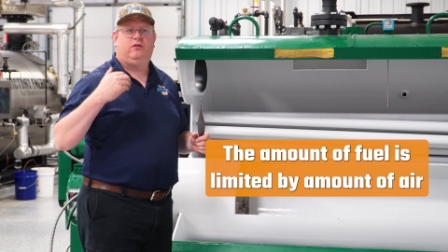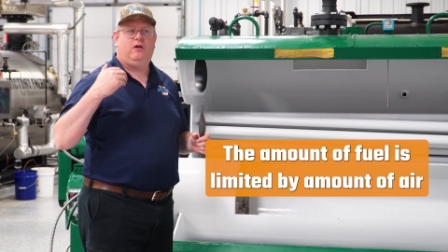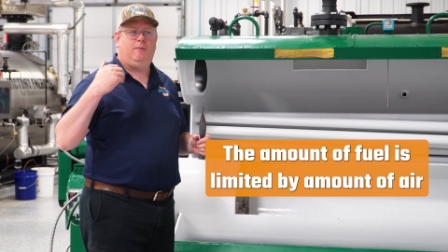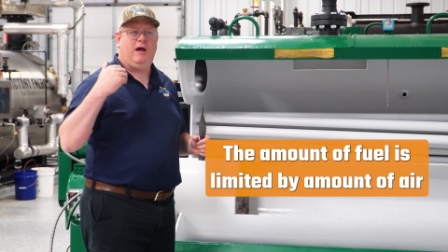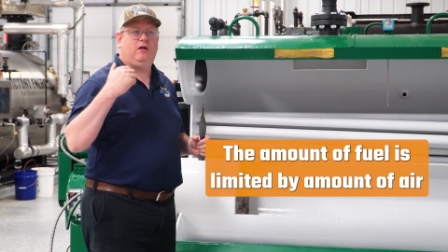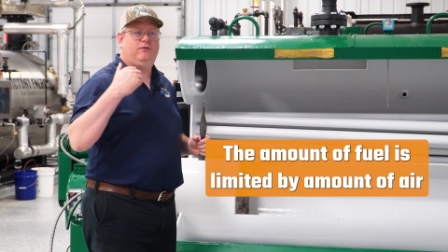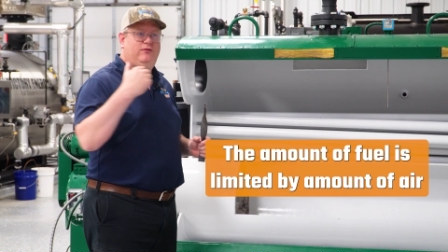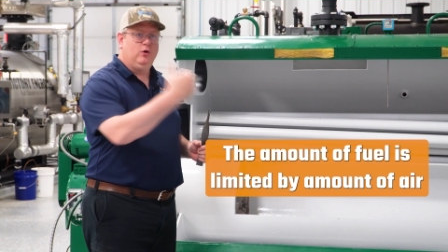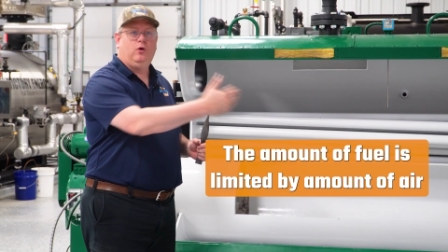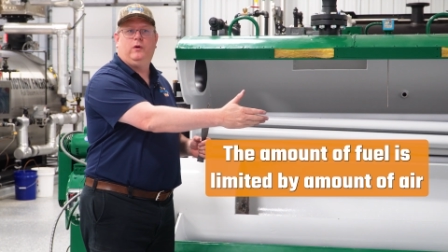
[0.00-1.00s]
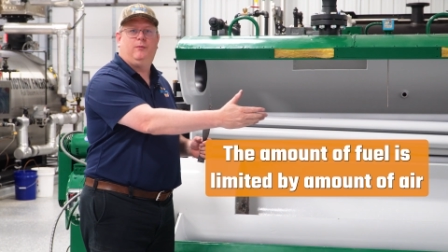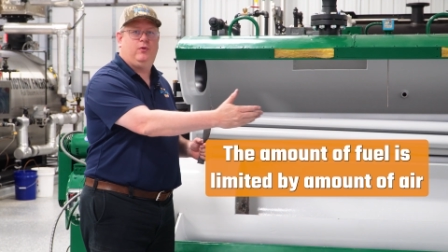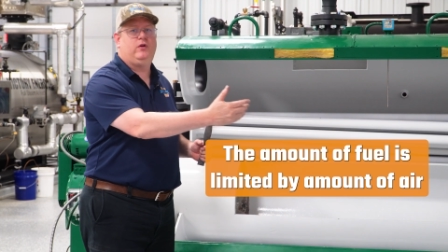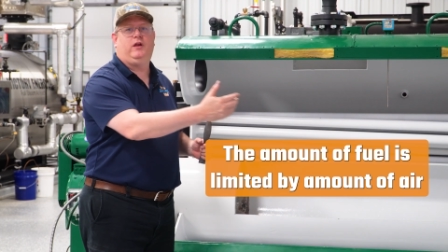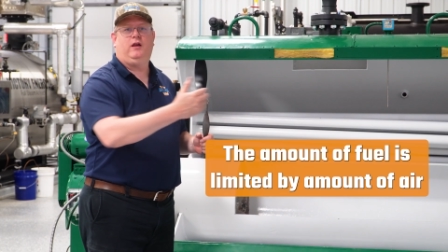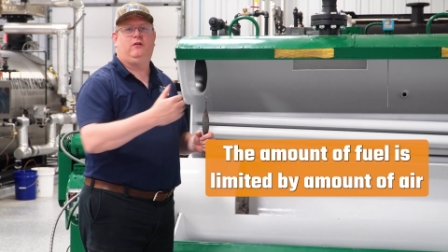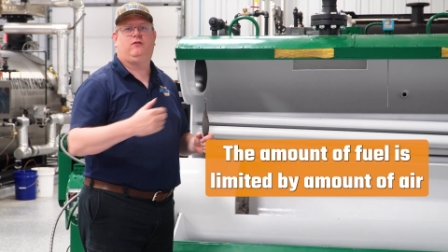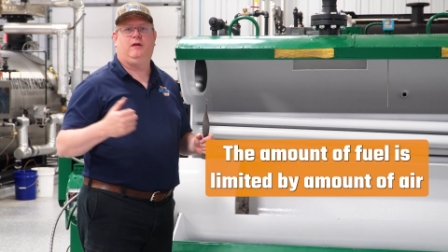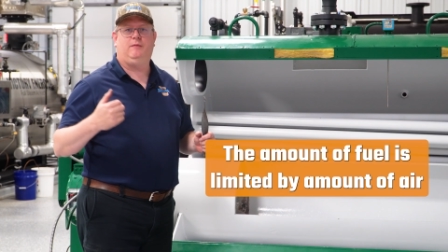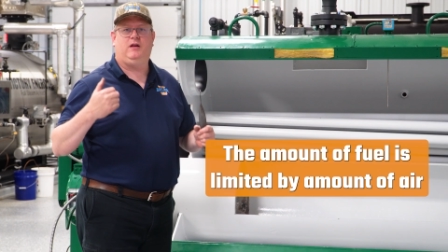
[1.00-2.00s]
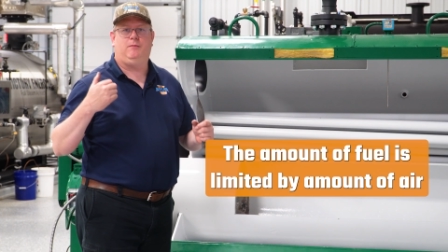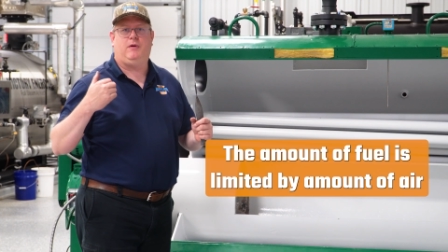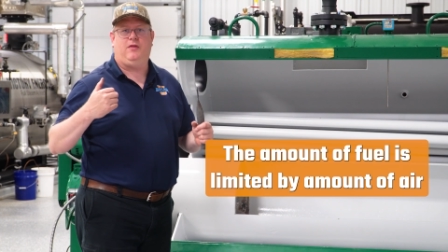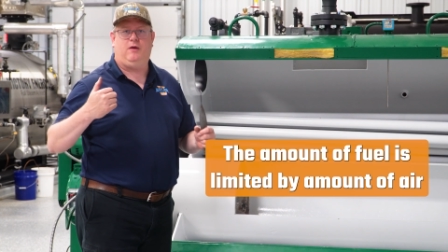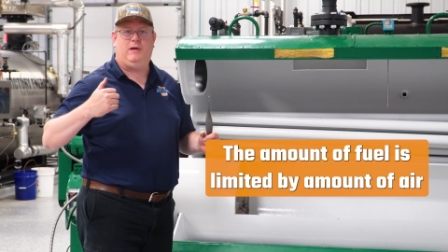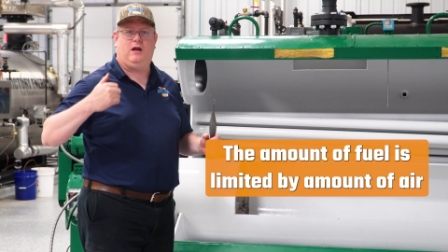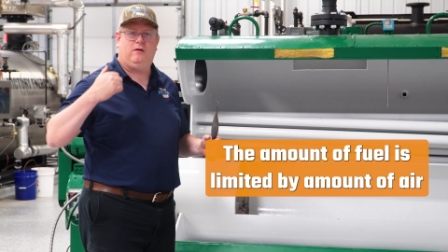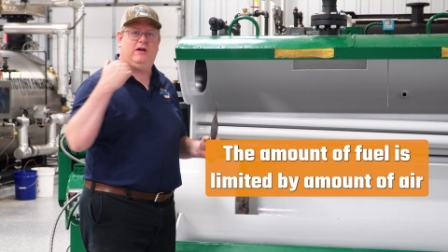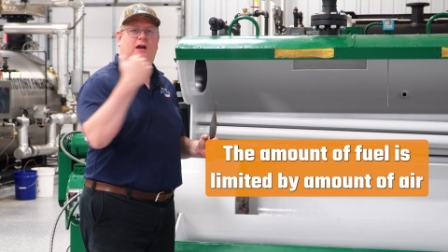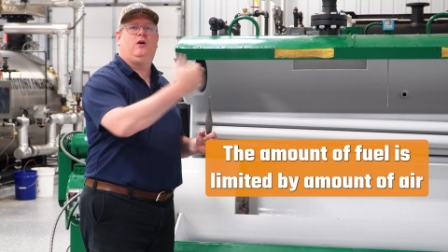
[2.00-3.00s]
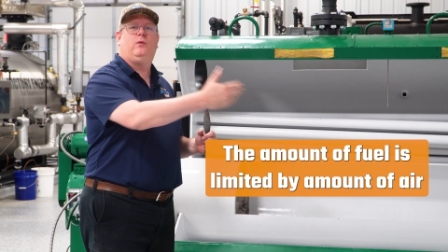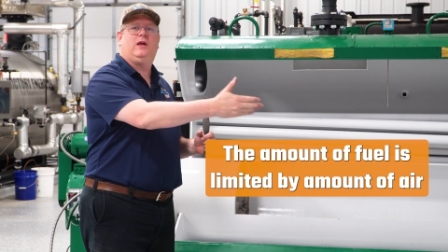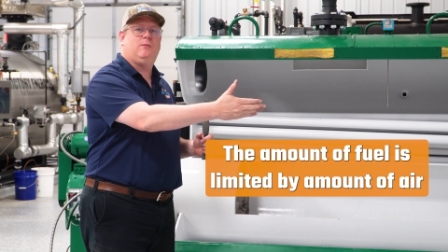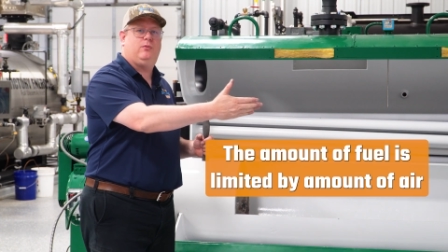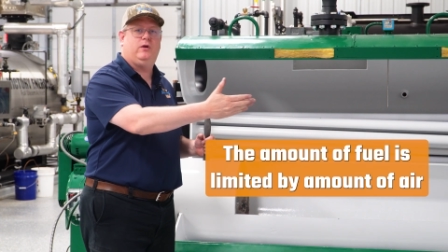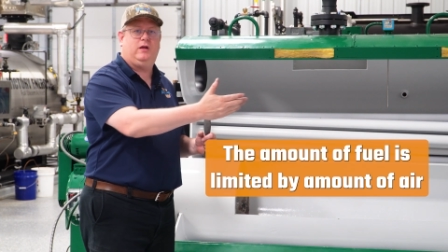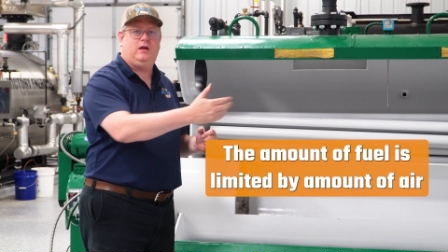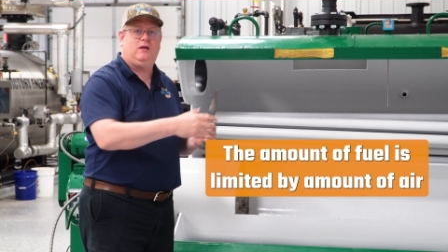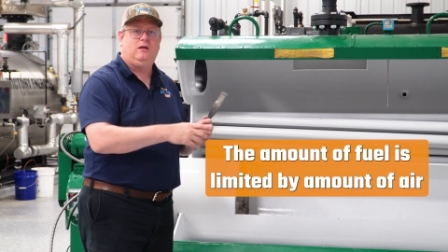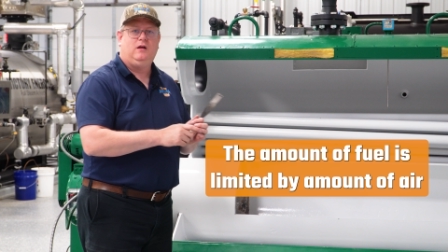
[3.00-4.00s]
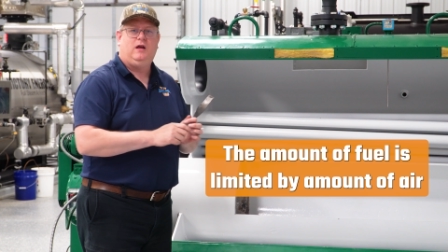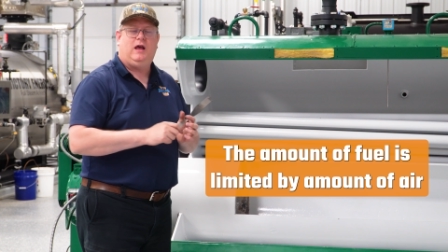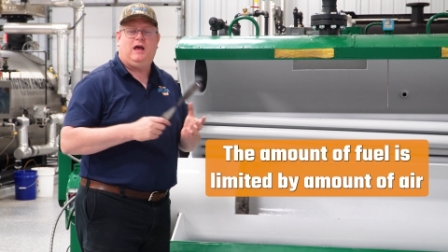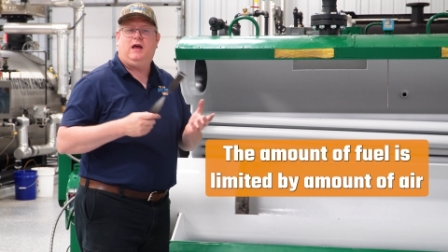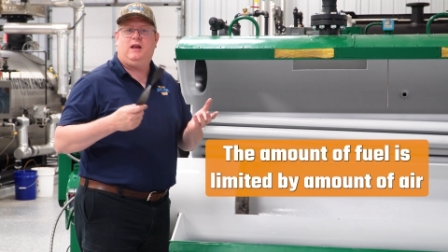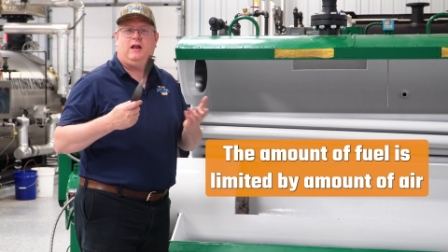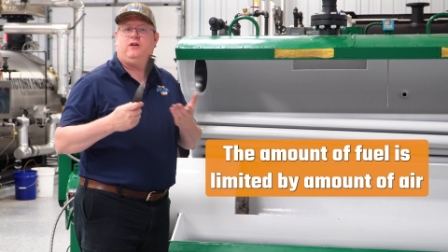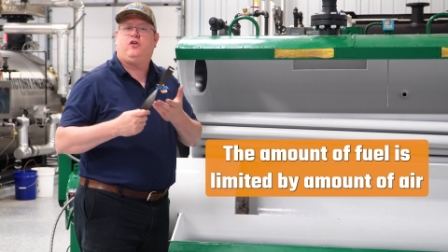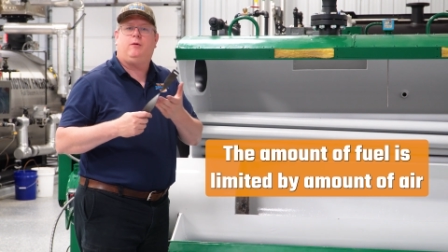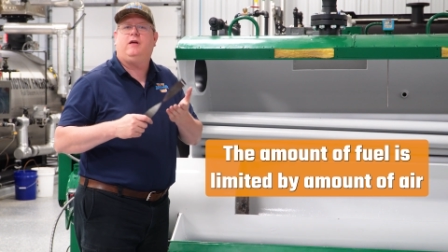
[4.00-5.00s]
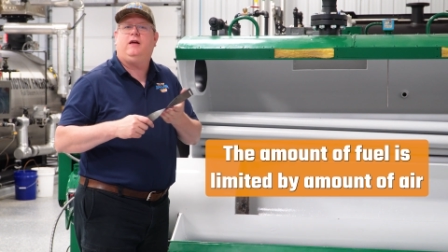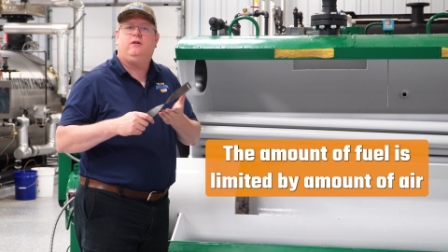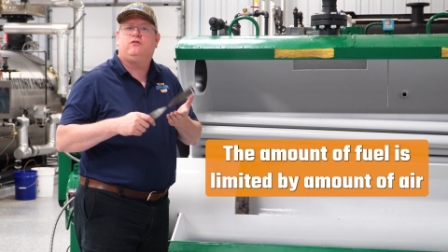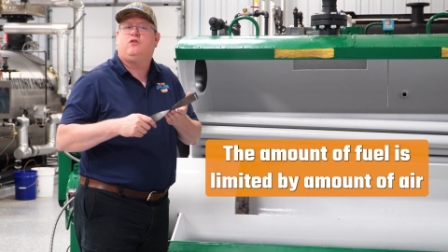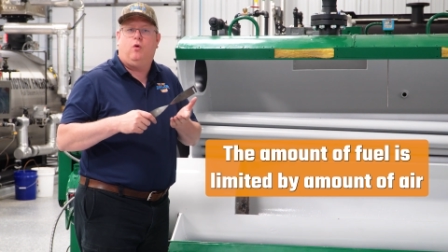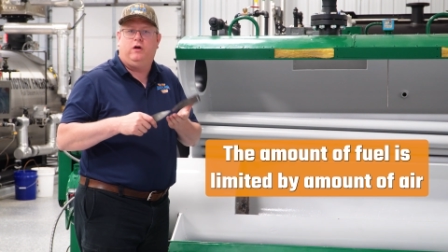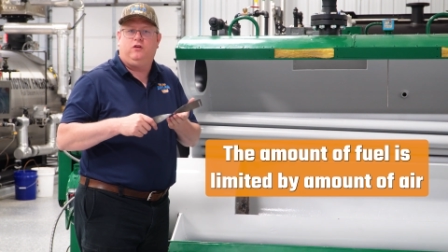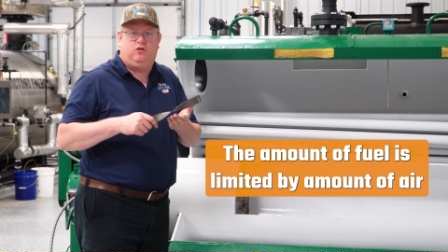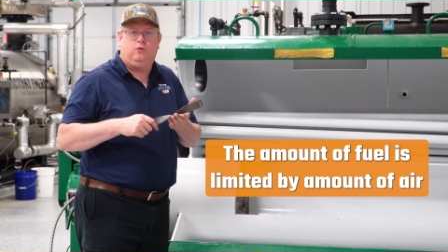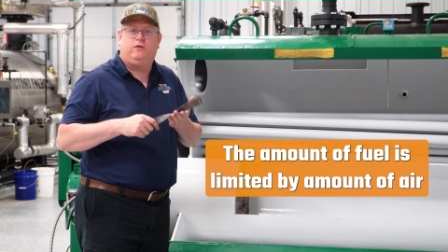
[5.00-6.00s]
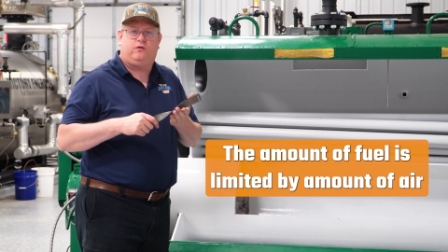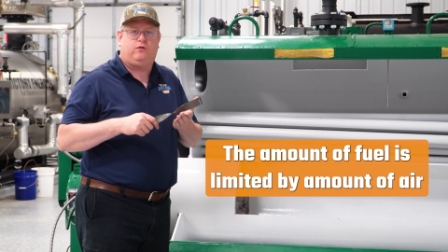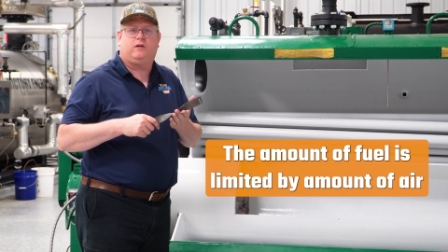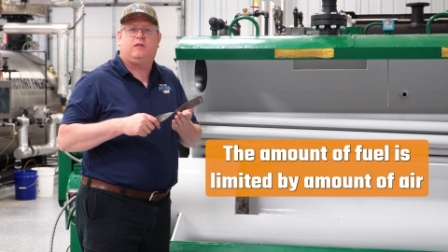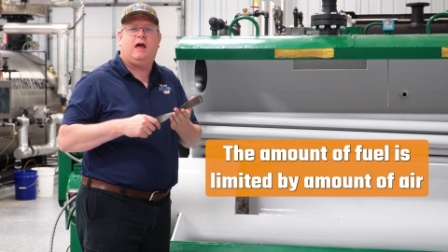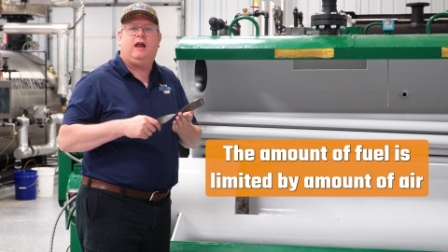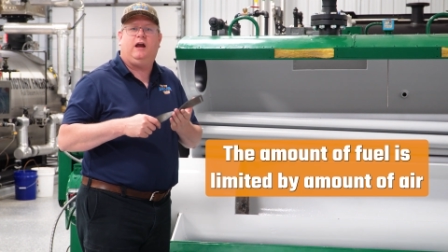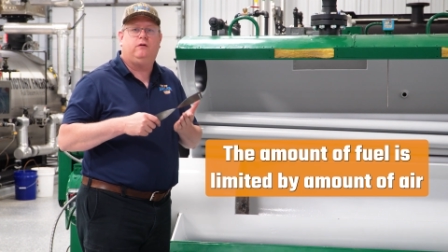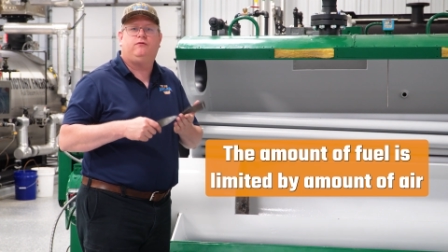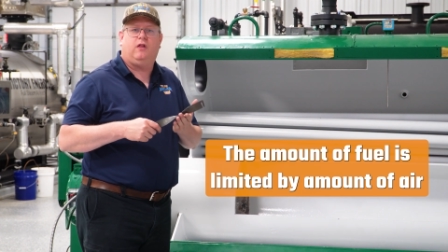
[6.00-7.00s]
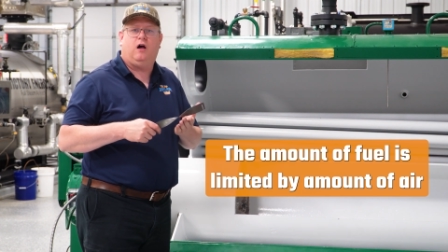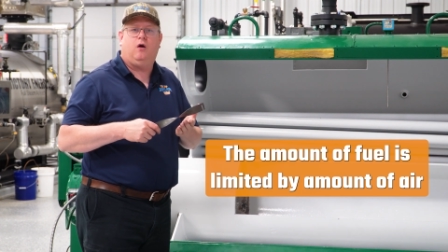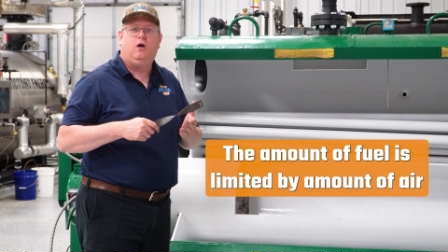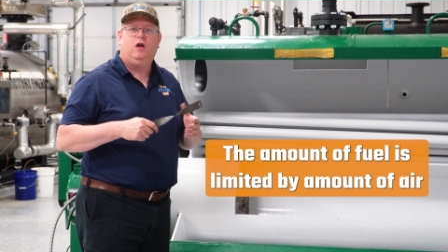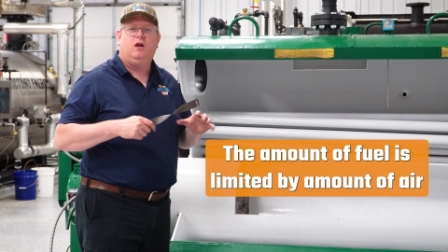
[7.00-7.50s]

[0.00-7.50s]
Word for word: the amount of fuel we put in is limited by the amount of air we can put in, and, and a turbulator is going to restrict that airflow.